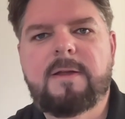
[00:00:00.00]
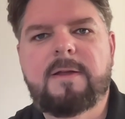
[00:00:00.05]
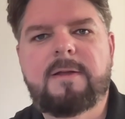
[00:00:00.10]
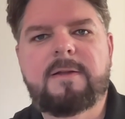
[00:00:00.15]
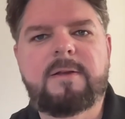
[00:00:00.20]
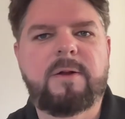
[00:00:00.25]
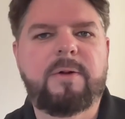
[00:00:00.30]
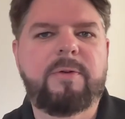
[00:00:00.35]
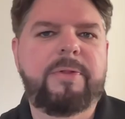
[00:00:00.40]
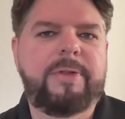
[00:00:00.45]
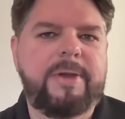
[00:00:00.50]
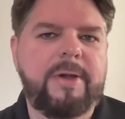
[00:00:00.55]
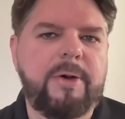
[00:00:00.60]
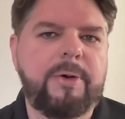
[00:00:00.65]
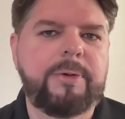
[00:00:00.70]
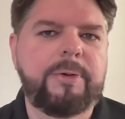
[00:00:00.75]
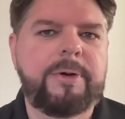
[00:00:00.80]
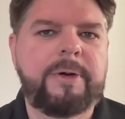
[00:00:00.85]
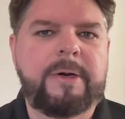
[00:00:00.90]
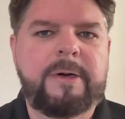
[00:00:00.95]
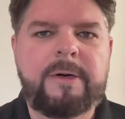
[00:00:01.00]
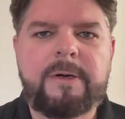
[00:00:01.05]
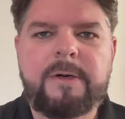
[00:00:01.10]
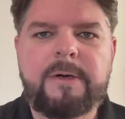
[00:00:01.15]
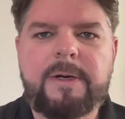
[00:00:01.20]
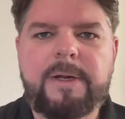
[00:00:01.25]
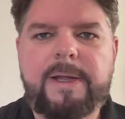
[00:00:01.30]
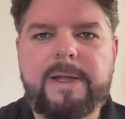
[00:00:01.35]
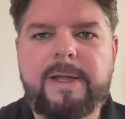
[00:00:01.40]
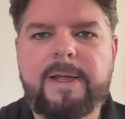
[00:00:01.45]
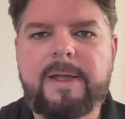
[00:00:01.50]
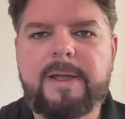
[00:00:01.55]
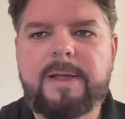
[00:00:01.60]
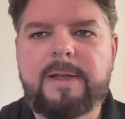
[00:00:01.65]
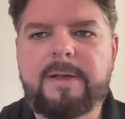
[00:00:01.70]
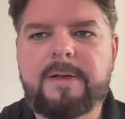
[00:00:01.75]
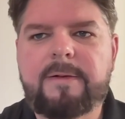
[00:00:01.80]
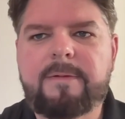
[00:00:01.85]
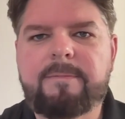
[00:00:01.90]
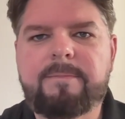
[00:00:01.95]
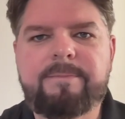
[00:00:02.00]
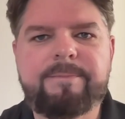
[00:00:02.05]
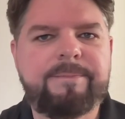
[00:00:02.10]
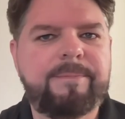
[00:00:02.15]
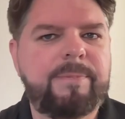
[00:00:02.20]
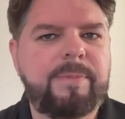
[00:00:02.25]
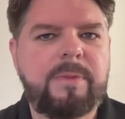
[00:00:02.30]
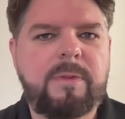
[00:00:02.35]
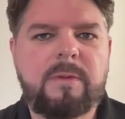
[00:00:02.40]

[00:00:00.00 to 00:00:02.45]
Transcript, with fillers: you know, the owner and,